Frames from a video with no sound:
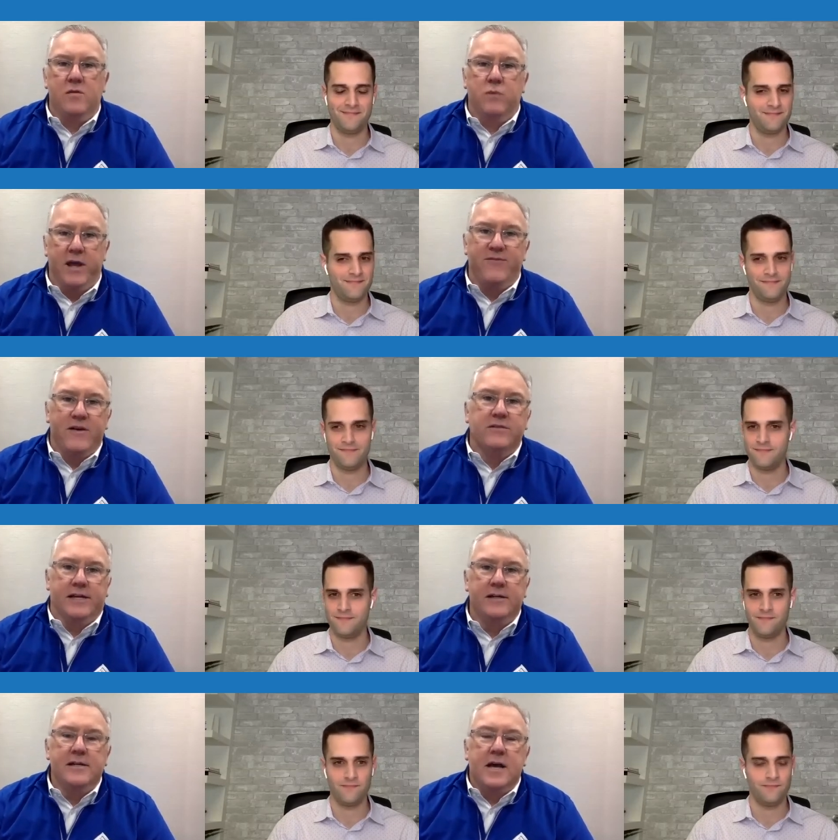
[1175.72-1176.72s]
Speaker 1: we filled it
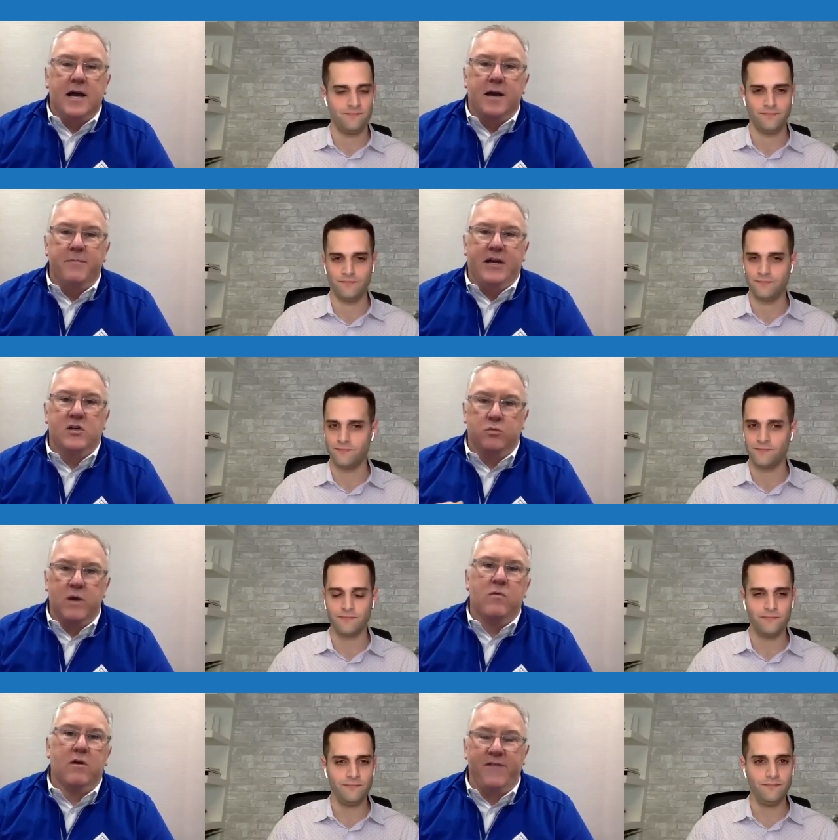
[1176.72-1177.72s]
uh, because we
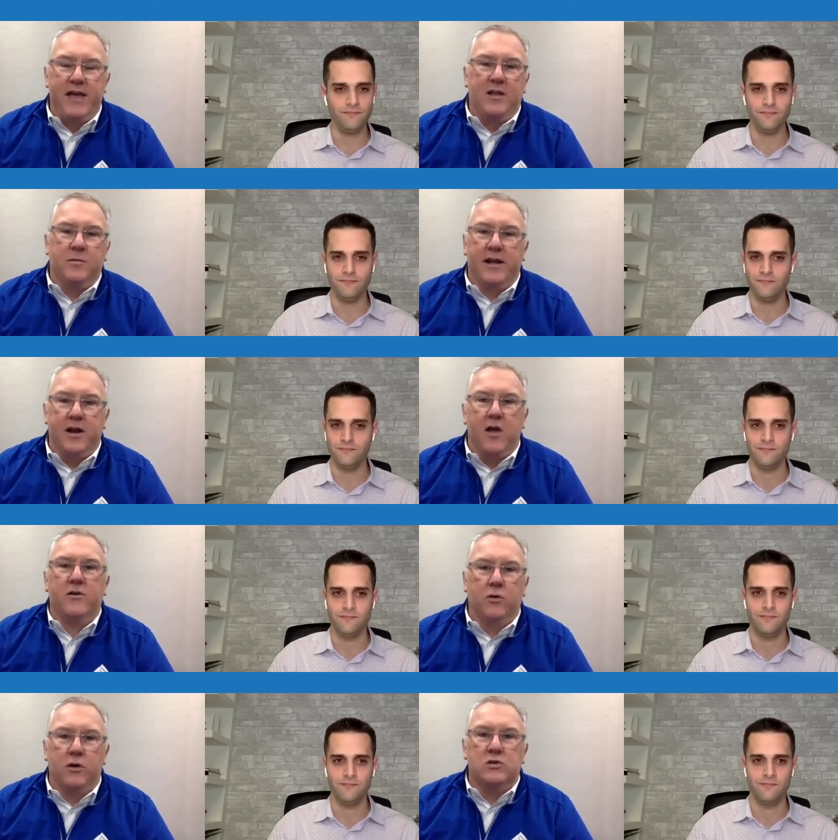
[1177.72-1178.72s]
were available and other
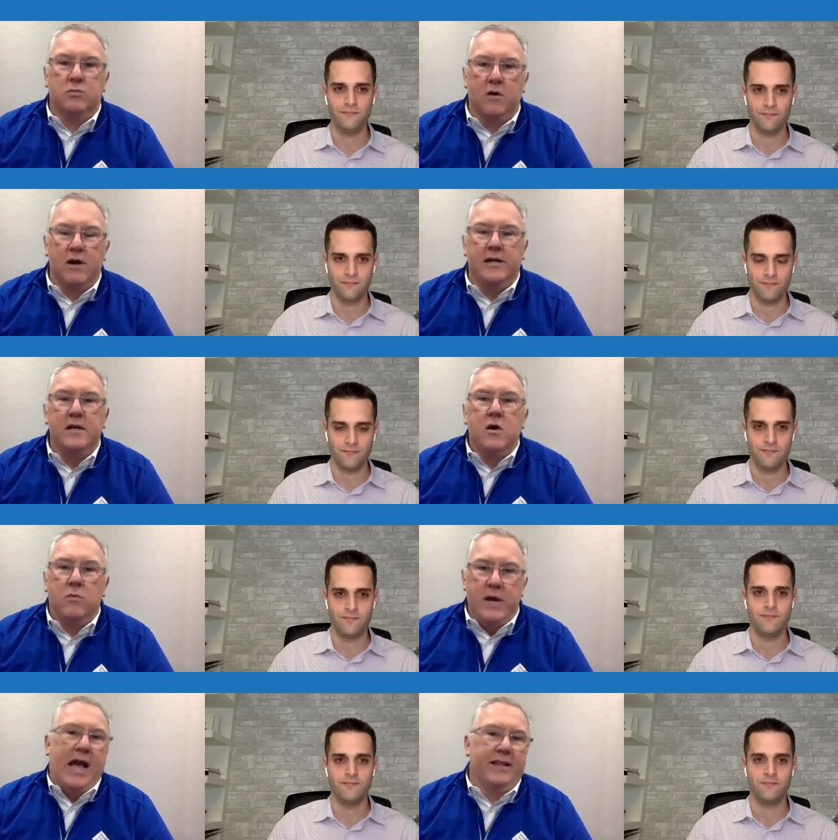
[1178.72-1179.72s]
lawyers weren't. We
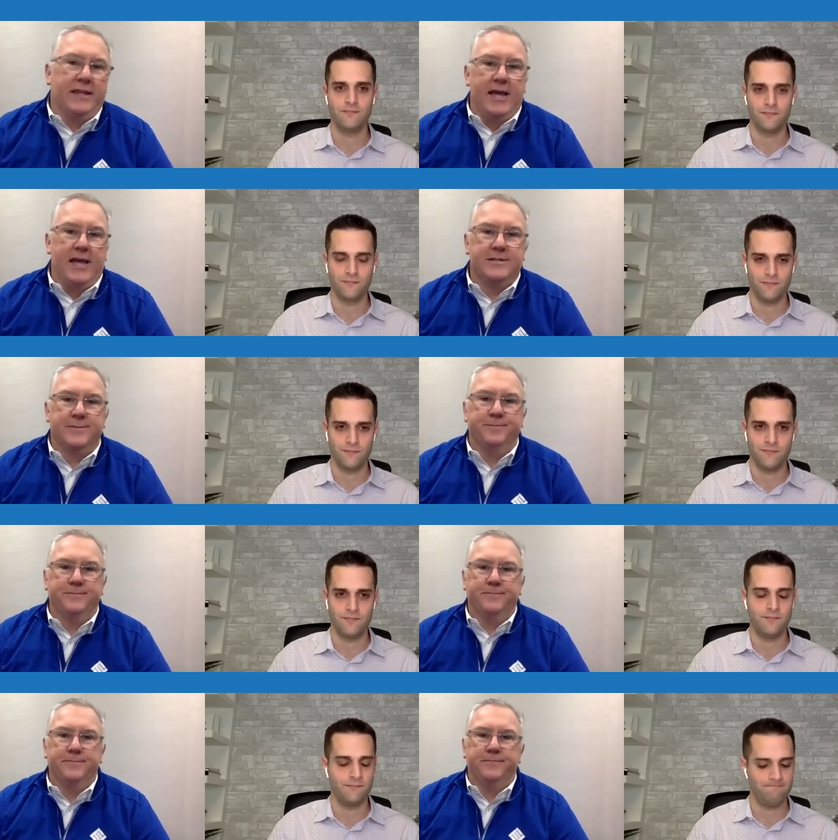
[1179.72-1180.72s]
got the case.
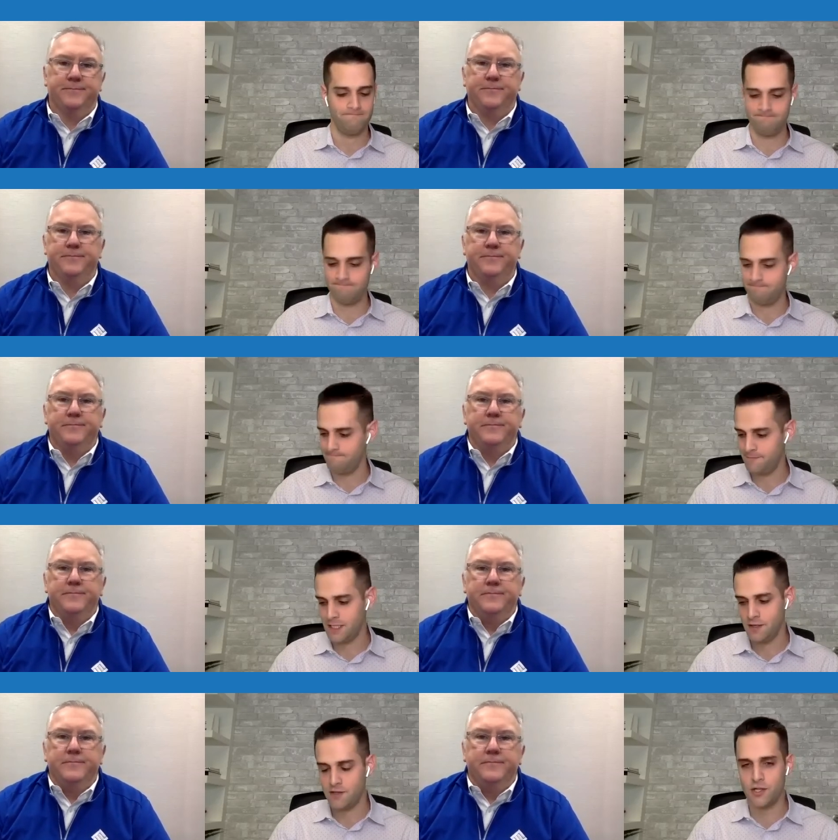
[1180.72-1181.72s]
Hmm.
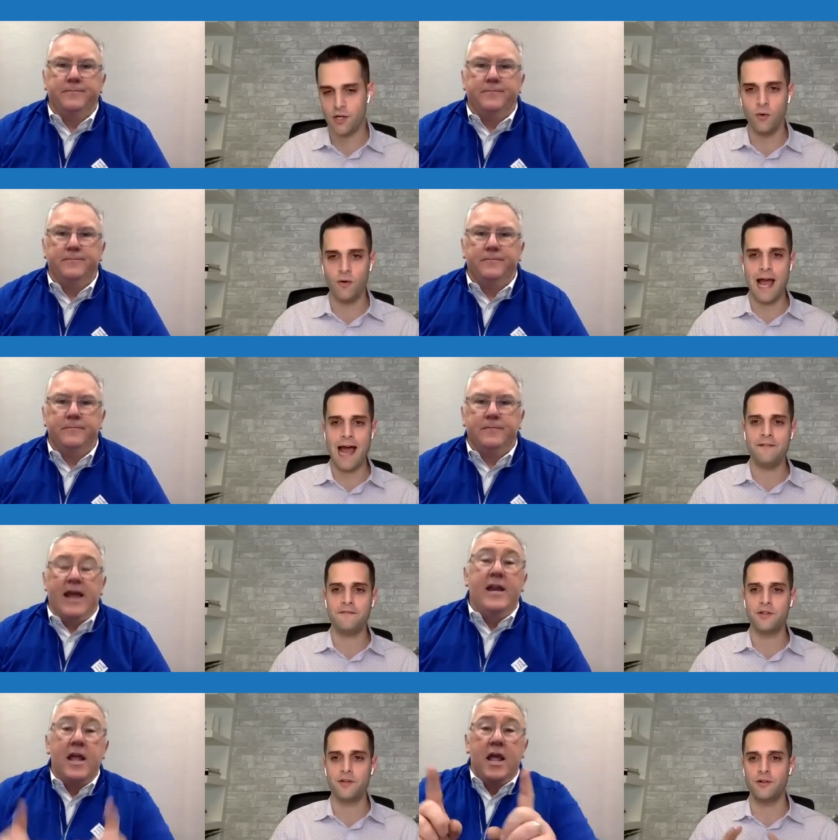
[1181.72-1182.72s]
Speaker 2: So
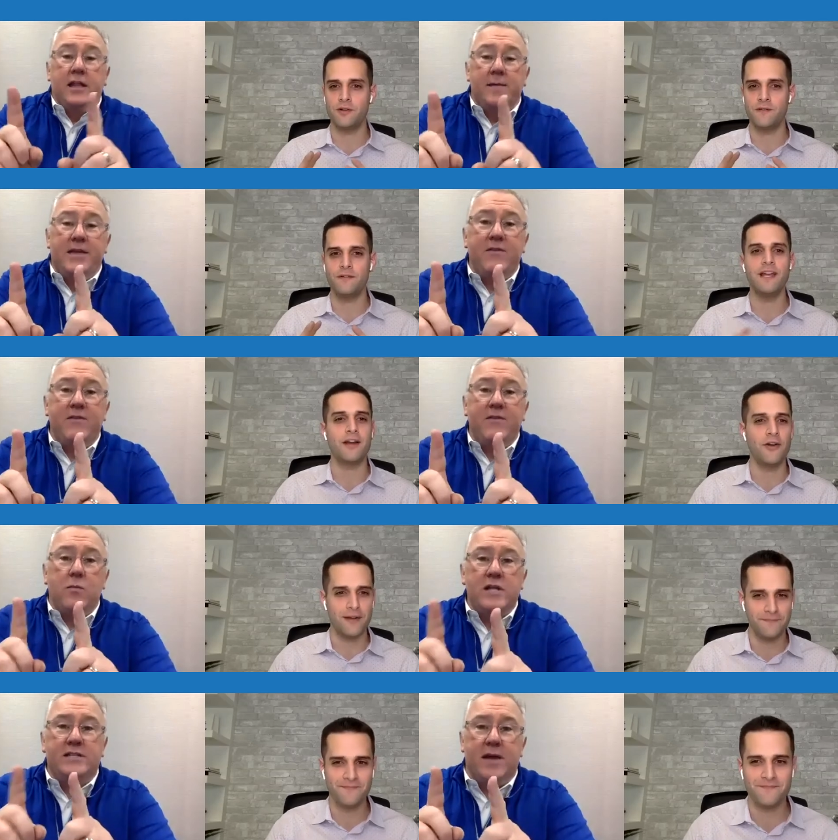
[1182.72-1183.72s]
after,
Speaker 1: yeah, go ahead.
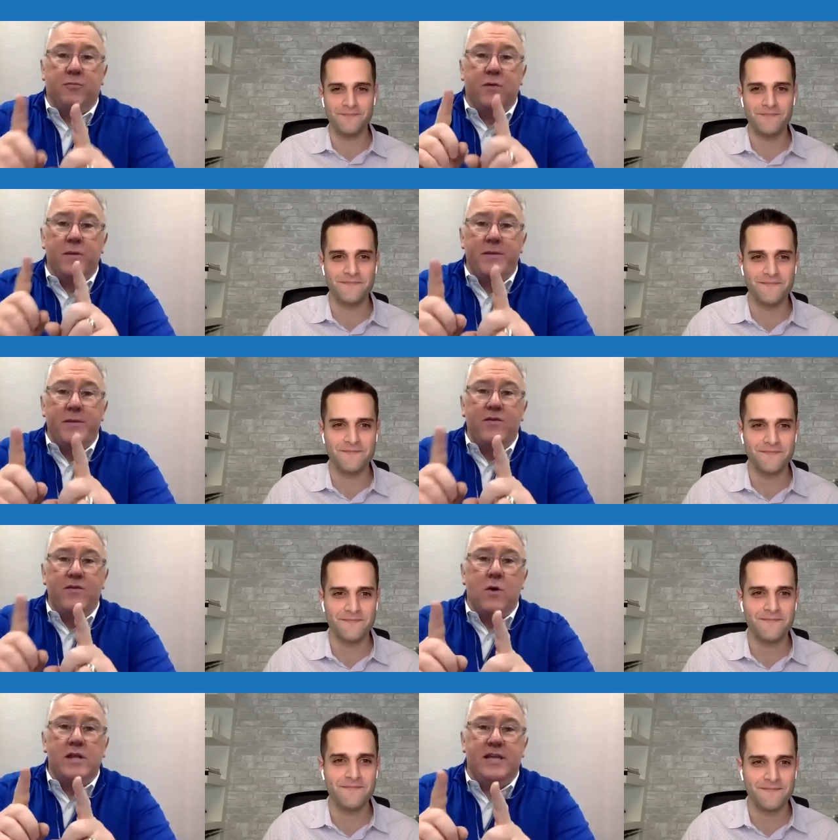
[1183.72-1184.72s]
Tip. Let me give you one
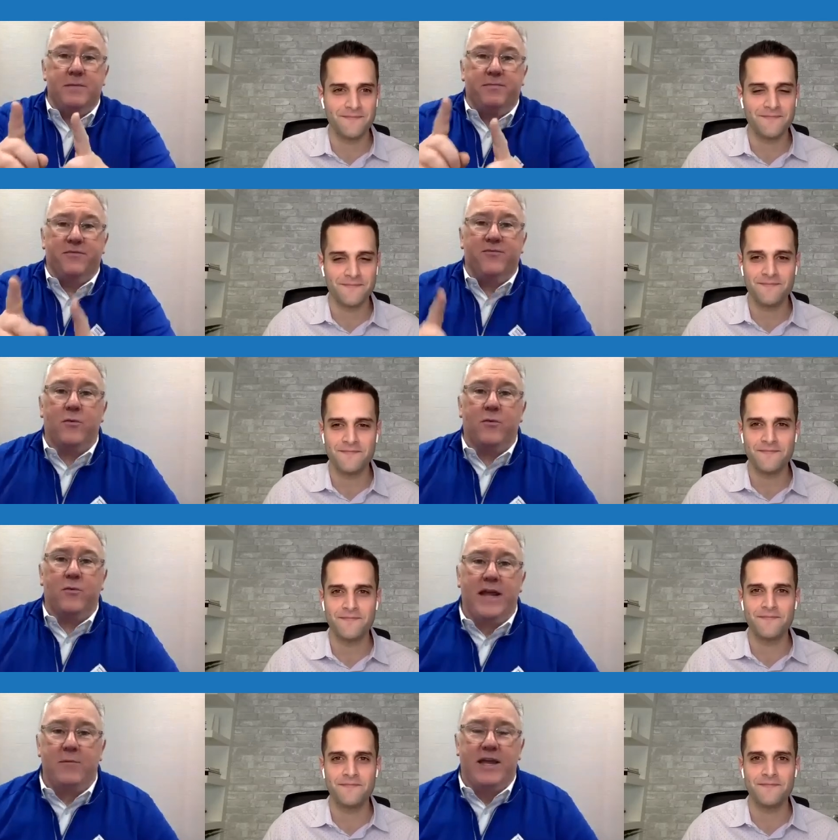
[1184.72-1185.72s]
tip before we we get
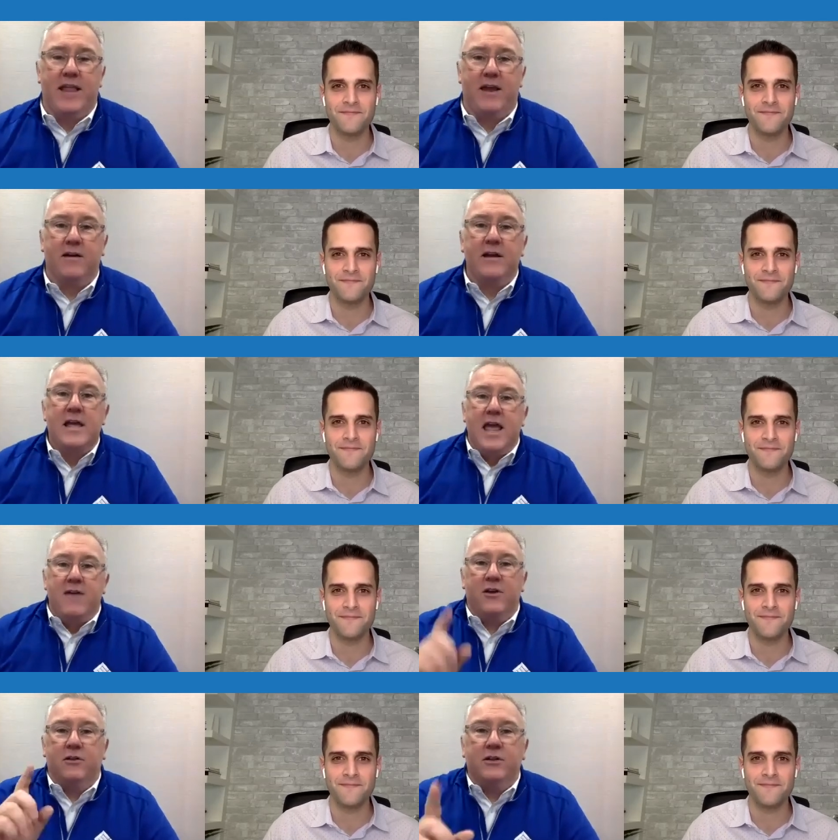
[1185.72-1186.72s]
there. If you're
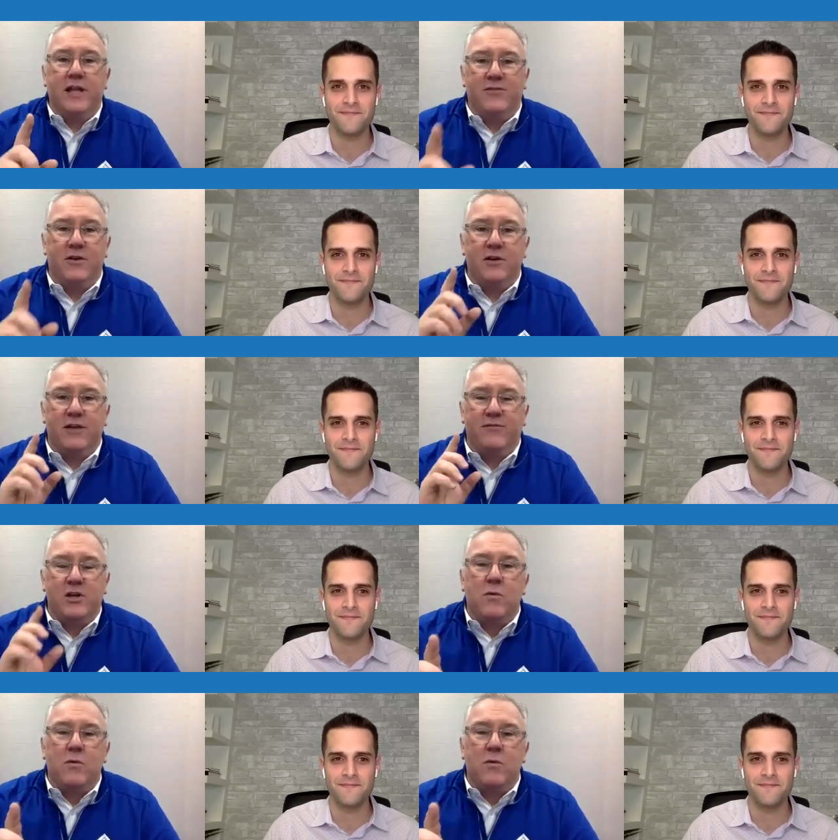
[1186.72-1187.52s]
if you're if you don't want to